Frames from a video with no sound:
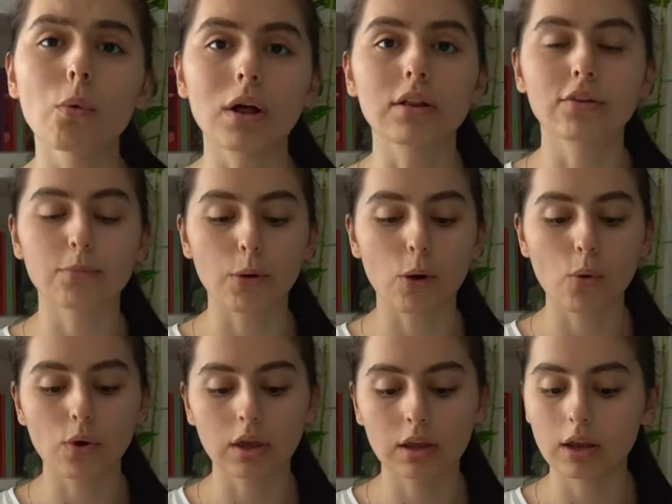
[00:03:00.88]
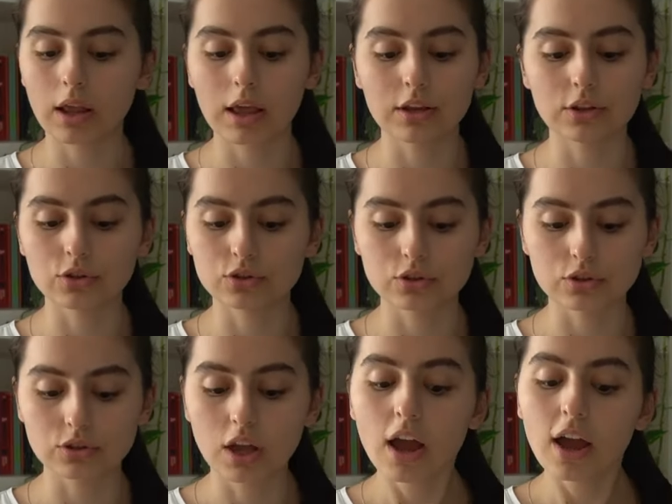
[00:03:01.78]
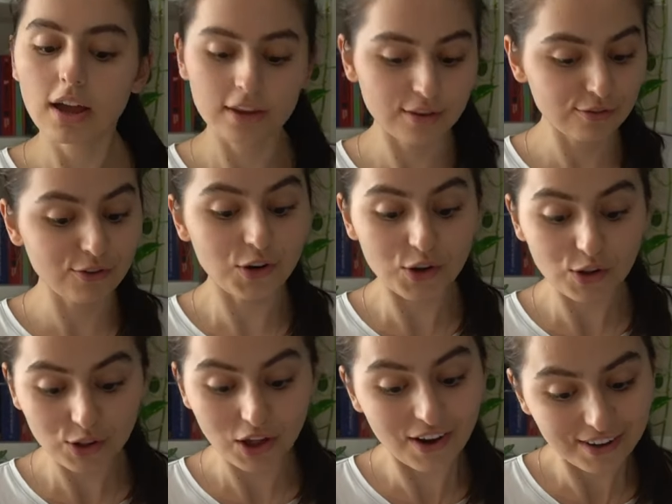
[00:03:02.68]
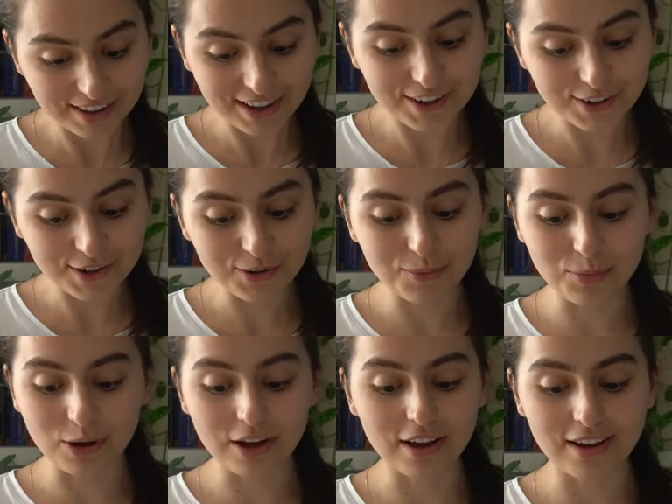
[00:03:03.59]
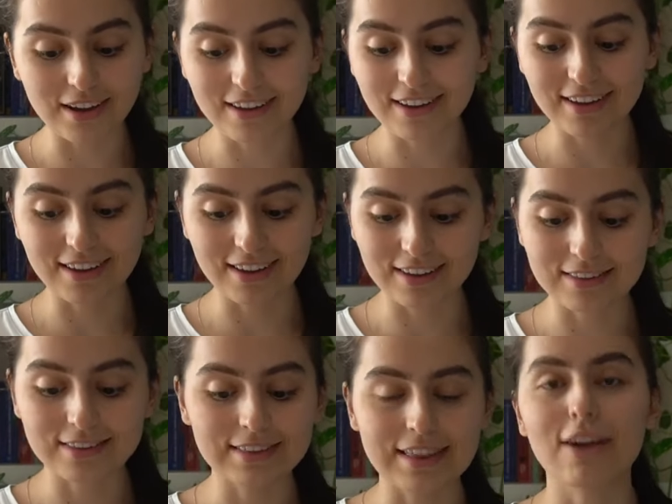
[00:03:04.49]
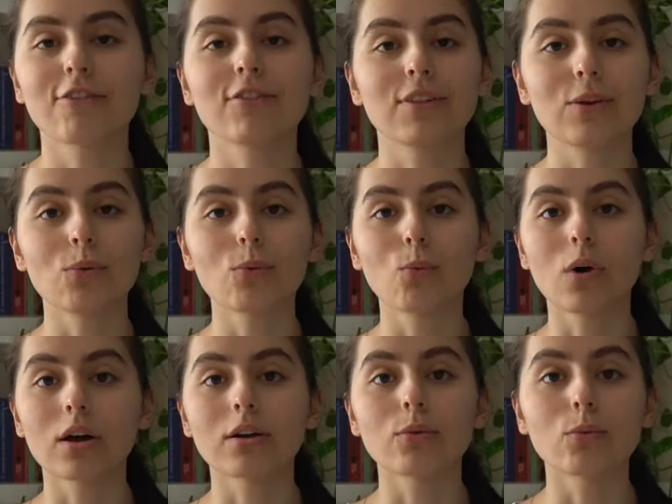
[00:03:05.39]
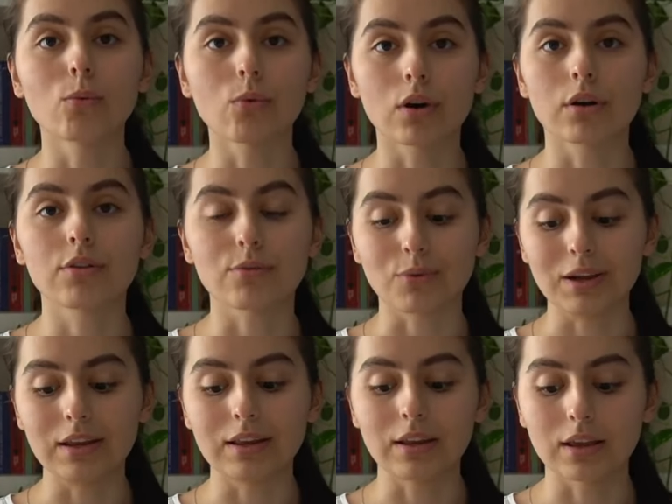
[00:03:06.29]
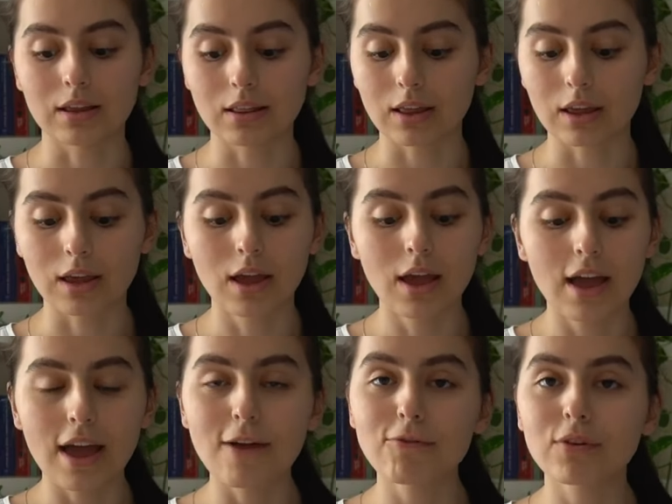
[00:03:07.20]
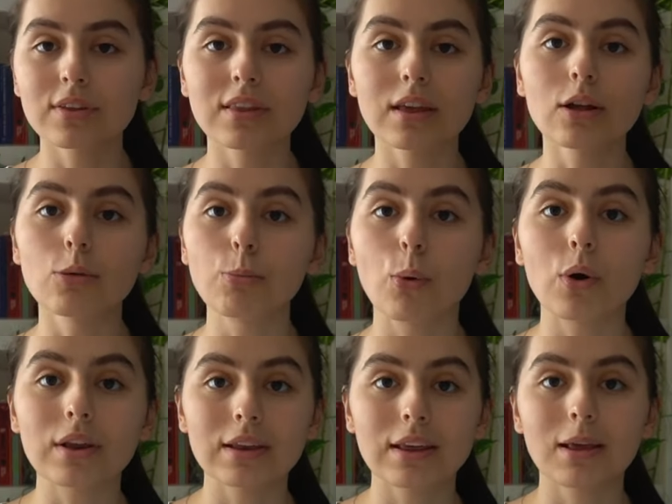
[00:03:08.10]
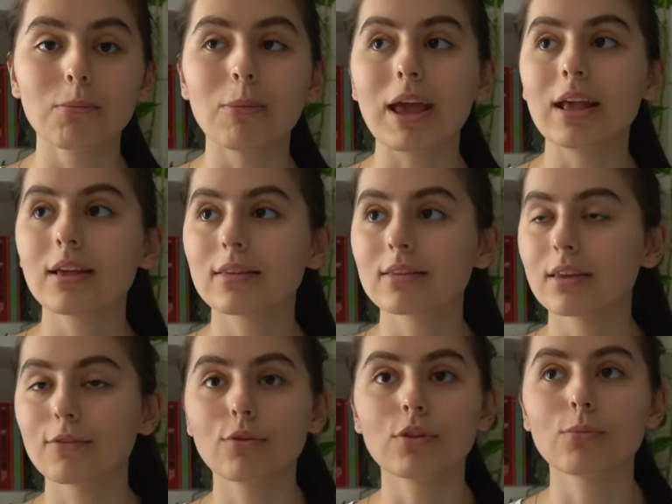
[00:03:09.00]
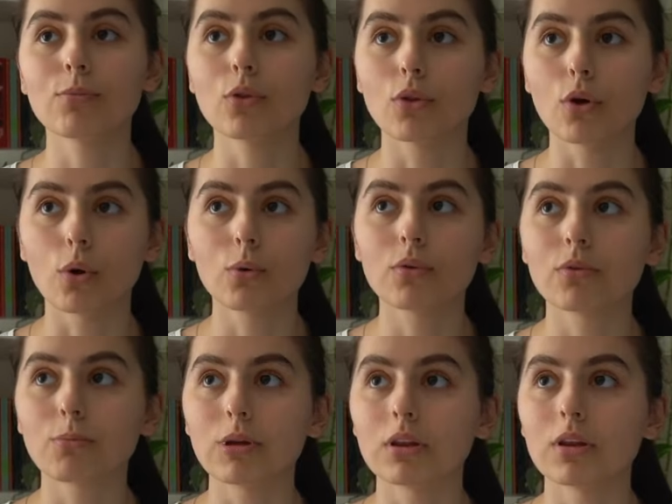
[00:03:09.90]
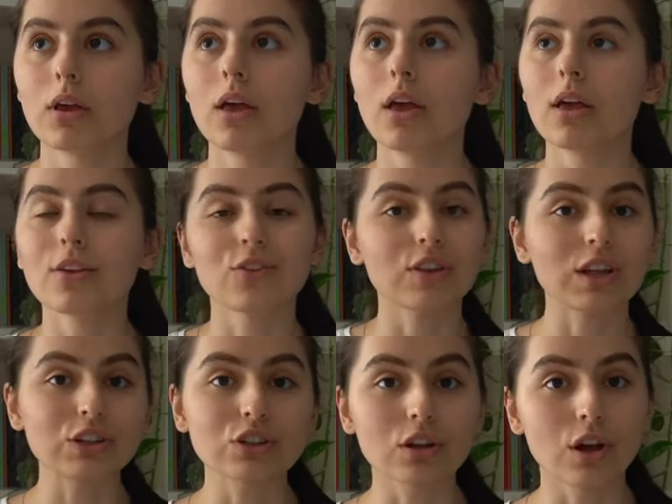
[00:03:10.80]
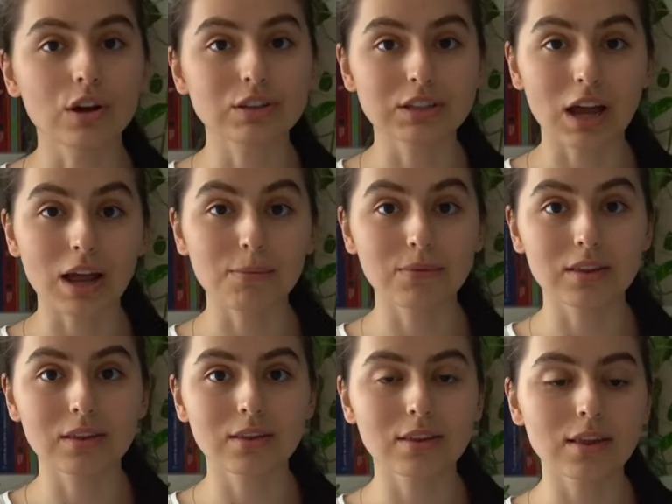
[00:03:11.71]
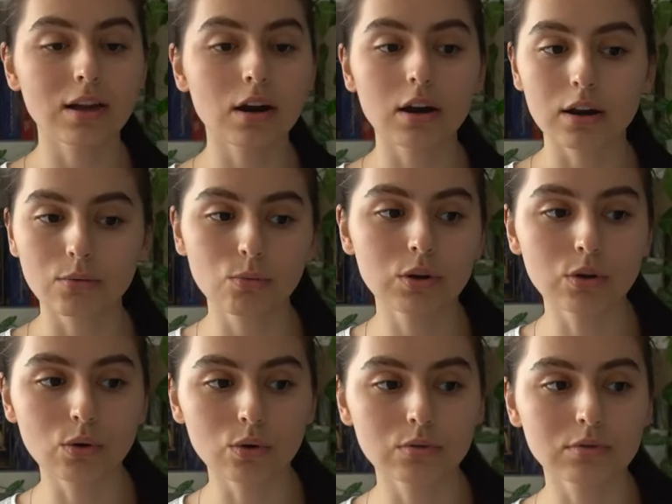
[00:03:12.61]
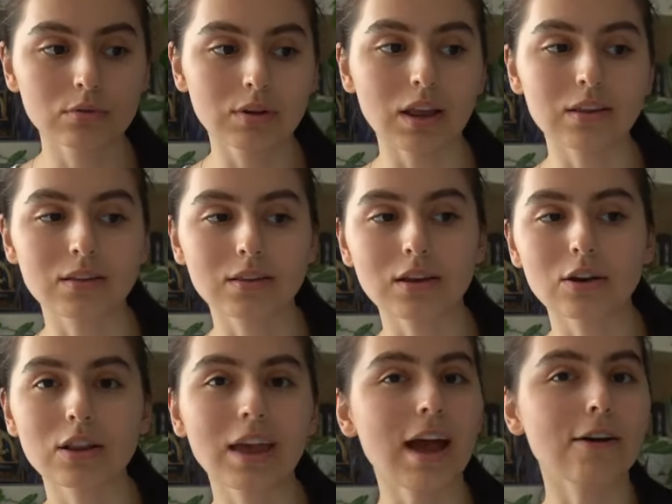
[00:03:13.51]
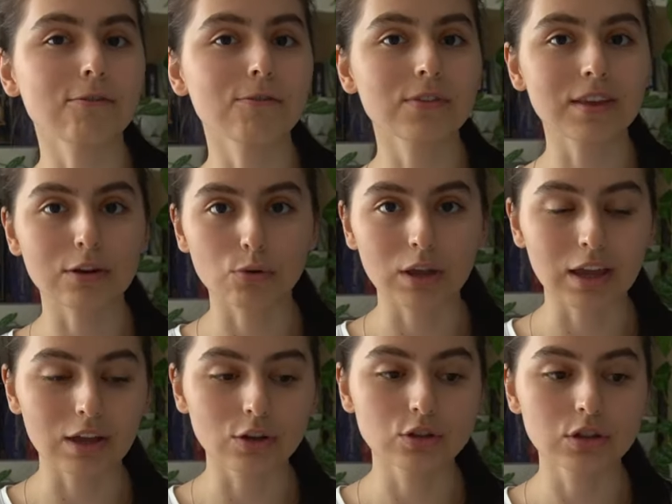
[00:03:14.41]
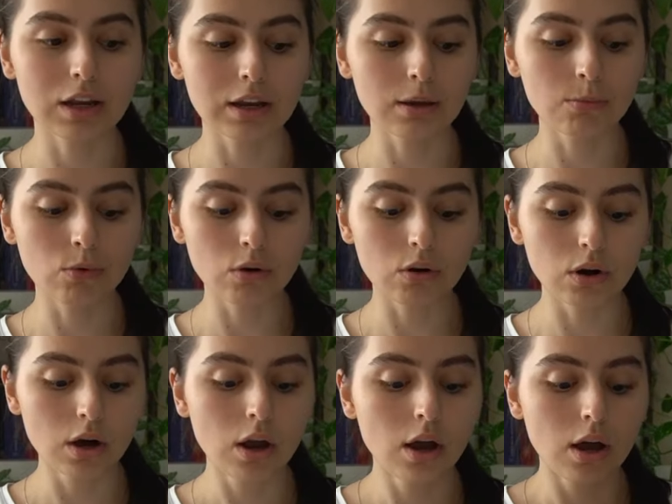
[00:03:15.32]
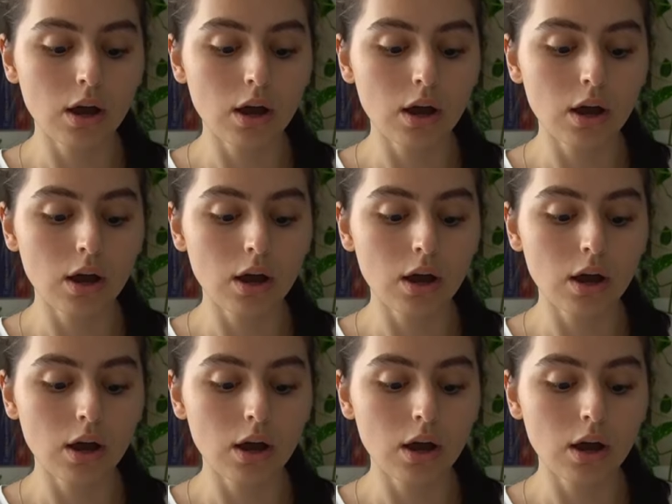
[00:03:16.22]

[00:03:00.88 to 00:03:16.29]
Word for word: well spoken, and it's just, it's a very long letter, but it's definitely one worth reading. Like, every single point he makes, even though it's been such a long time since there and we don't necessarily have segregation anymore,